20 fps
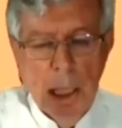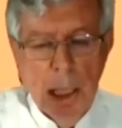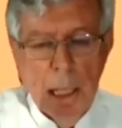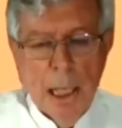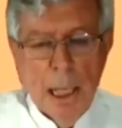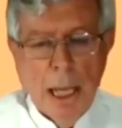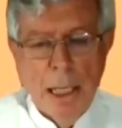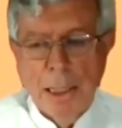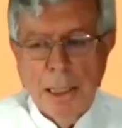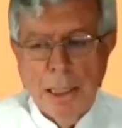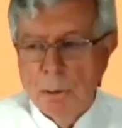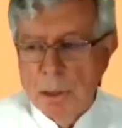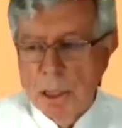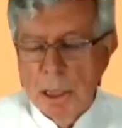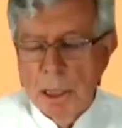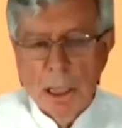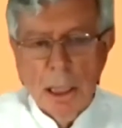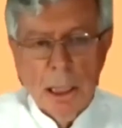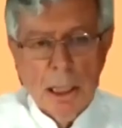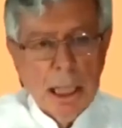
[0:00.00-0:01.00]
and there was a
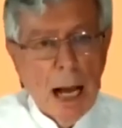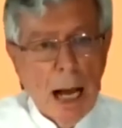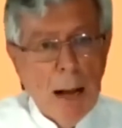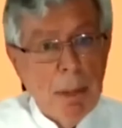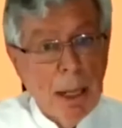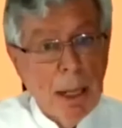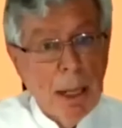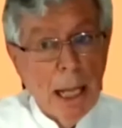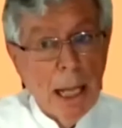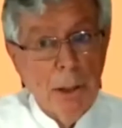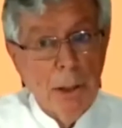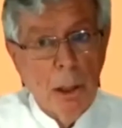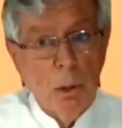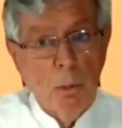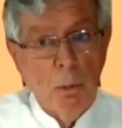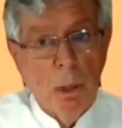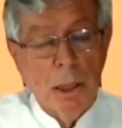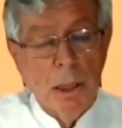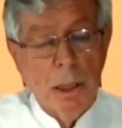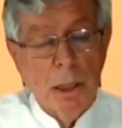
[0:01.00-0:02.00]
little gamelan
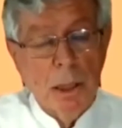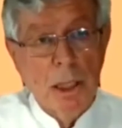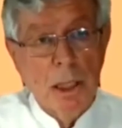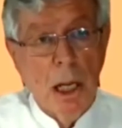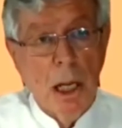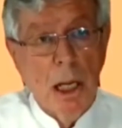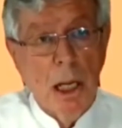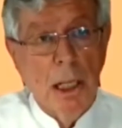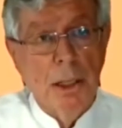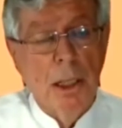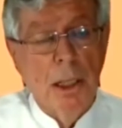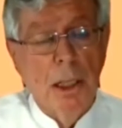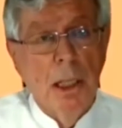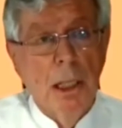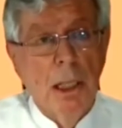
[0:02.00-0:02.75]
on one side.